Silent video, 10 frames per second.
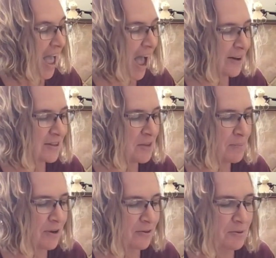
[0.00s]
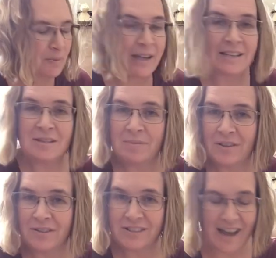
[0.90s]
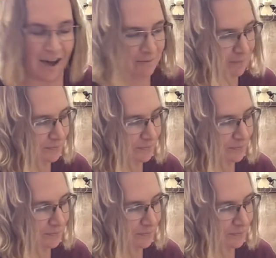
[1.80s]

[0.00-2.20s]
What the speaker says: How did the Pilgrims plan to build their town?